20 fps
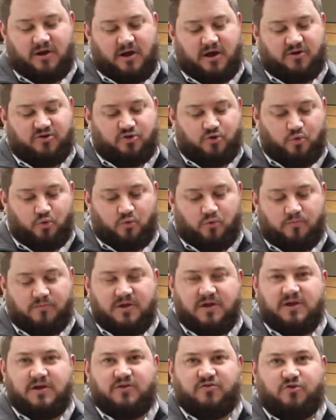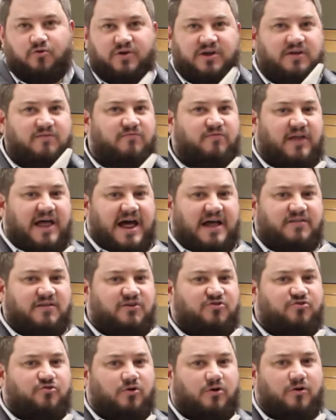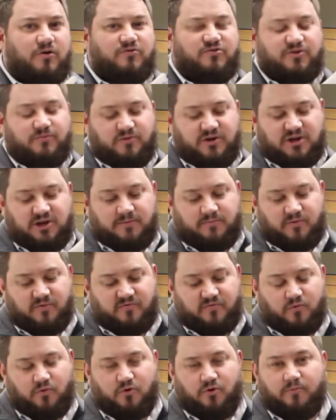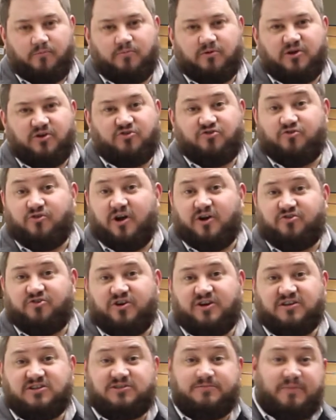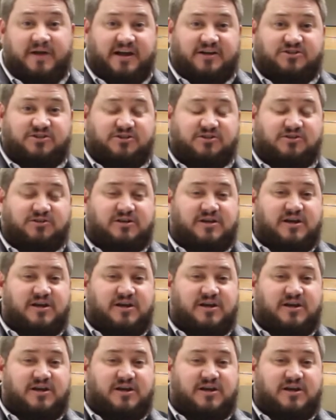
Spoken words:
tool. So we can fly these drones and we can perform construction inspection